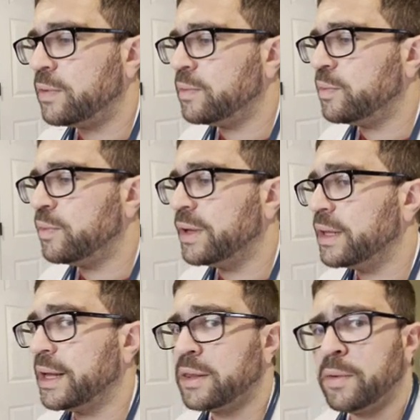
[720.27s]
really
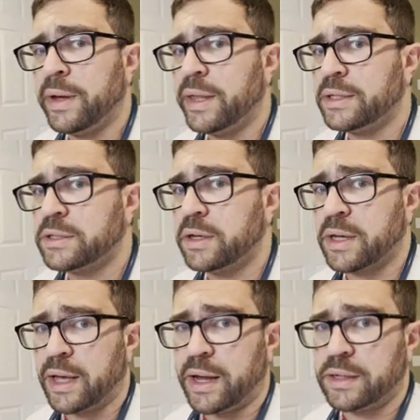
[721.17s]
like the way that it's looking
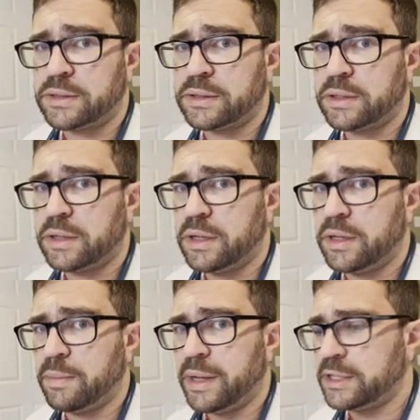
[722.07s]
at us. It
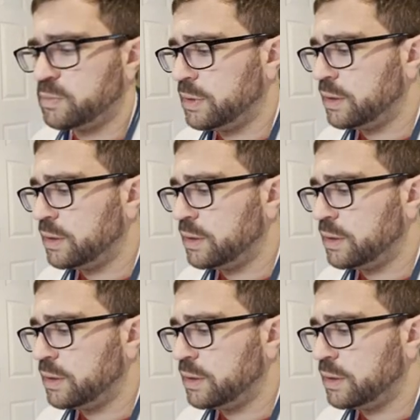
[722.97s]
makes me